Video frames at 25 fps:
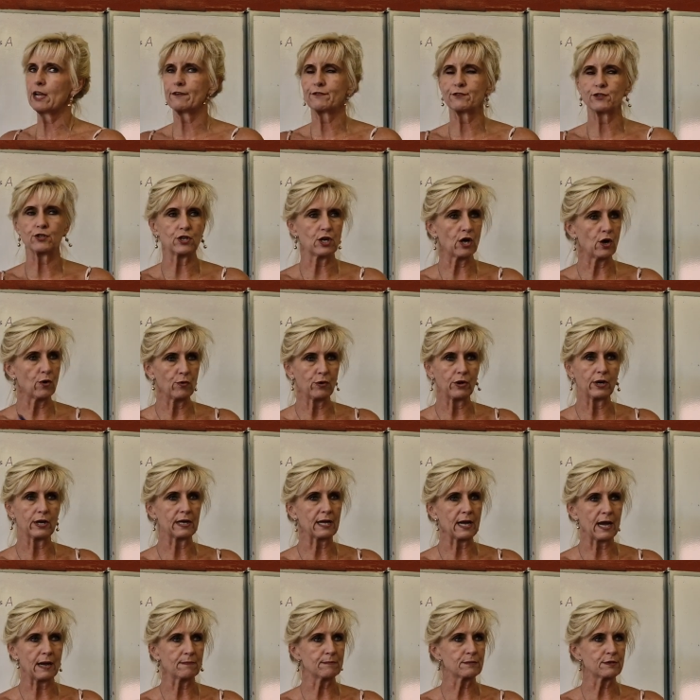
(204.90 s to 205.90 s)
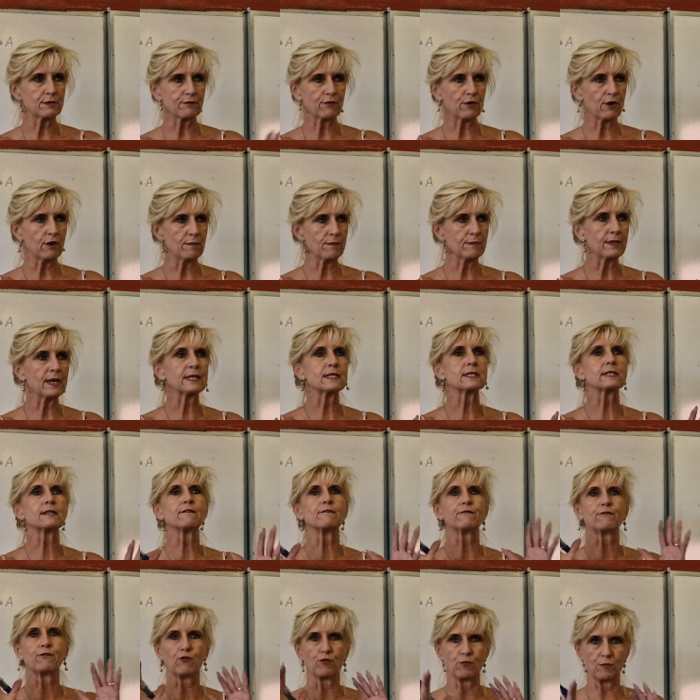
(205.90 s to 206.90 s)
have to know where it comes from. That's a
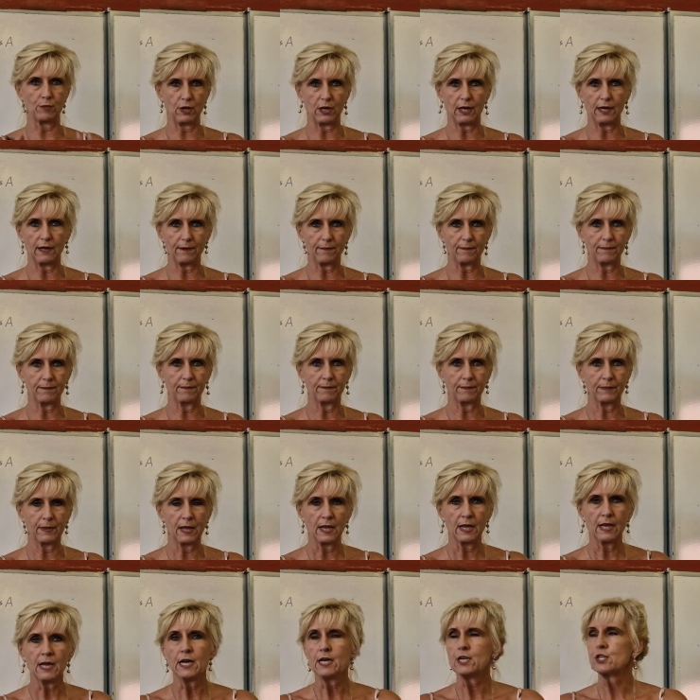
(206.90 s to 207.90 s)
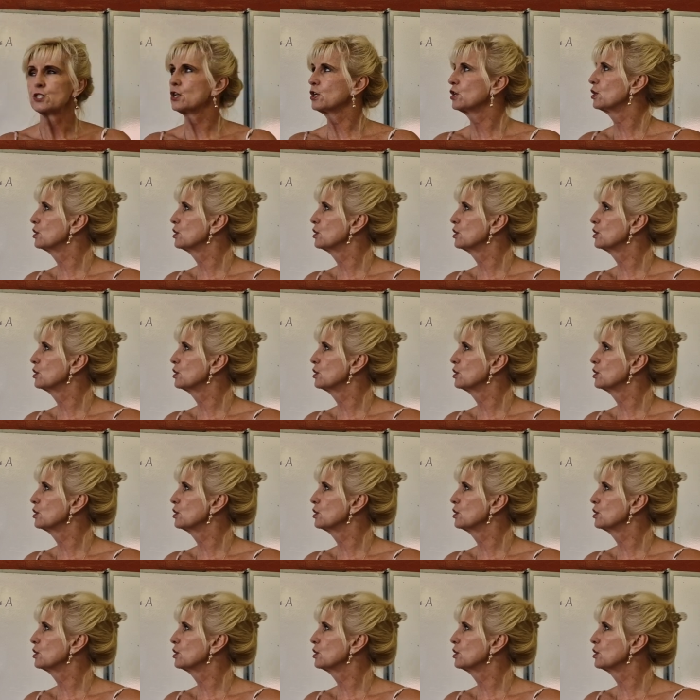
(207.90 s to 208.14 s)
formula. So